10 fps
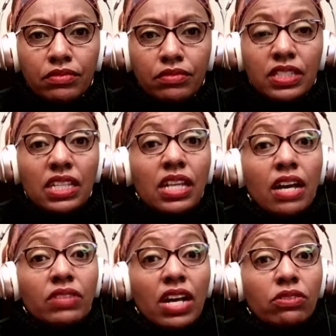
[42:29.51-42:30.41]
She
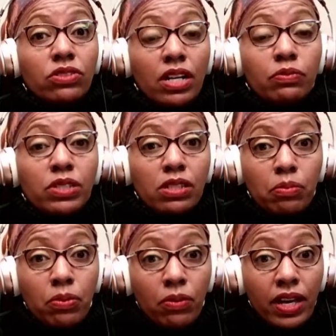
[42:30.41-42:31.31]
loved Donald Trump to the
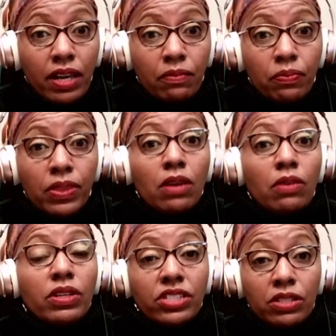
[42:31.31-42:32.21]
point
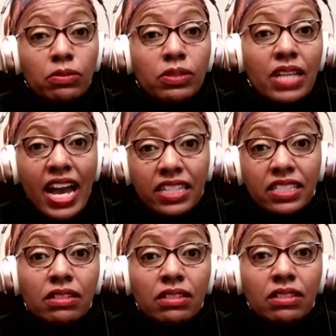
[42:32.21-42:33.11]
that she
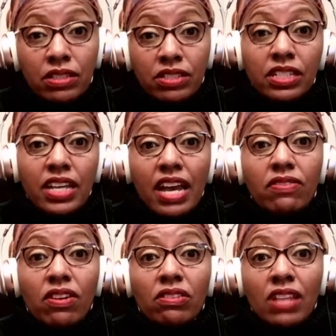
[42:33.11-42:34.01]
gave
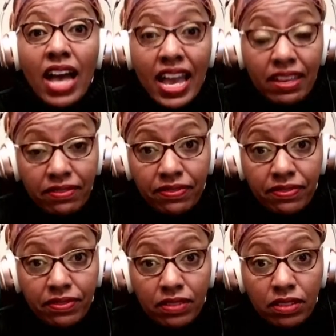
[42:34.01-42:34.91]
her life
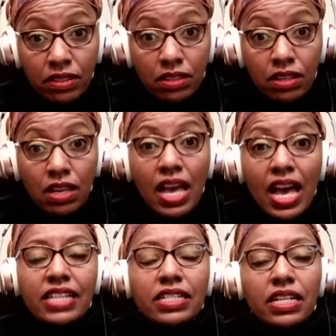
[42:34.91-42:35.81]

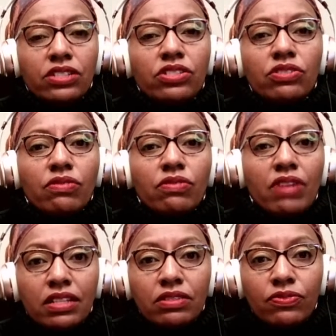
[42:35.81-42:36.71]
as
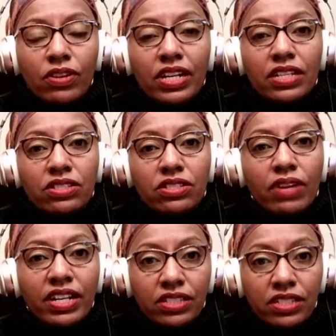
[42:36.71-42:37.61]
for an
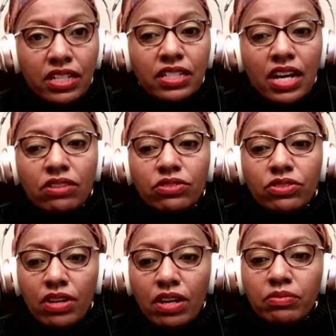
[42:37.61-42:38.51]
insurrection that Donald
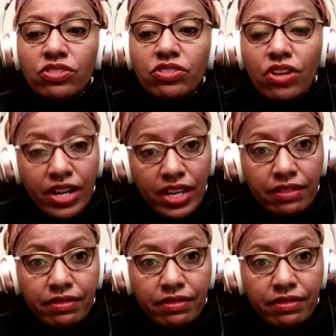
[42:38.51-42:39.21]
Trump started.